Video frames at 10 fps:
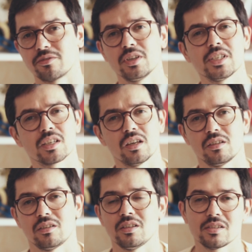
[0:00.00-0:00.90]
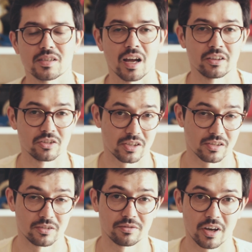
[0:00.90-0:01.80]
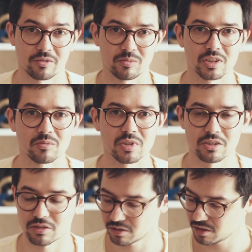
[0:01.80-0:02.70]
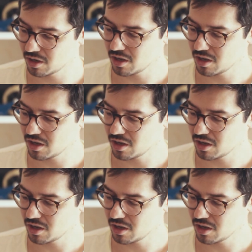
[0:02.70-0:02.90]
free skate is 165mm,